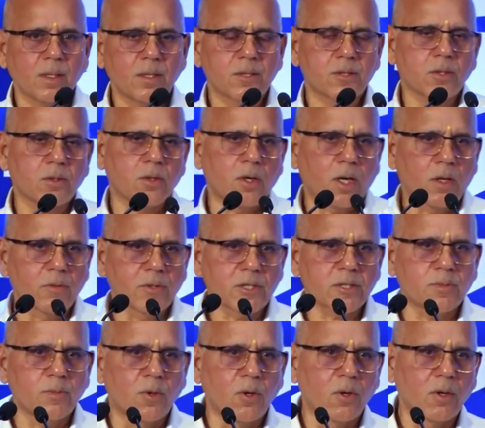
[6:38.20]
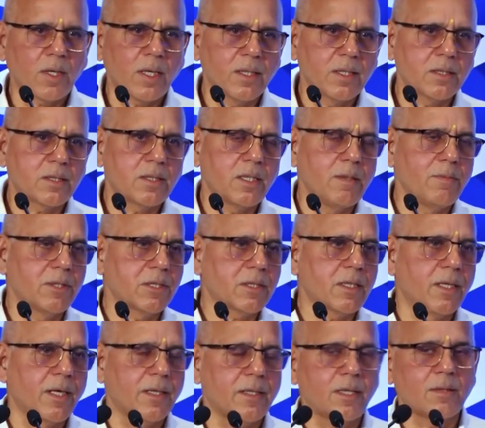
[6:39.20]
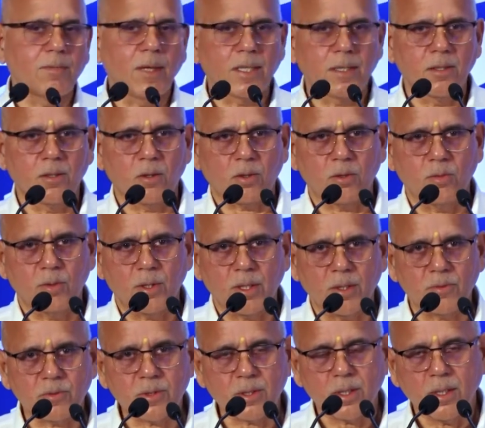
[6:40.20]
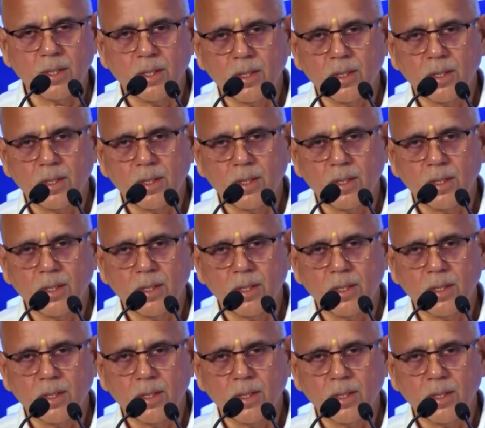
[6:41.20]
So a lot of smoke and steam is created by the locomotives.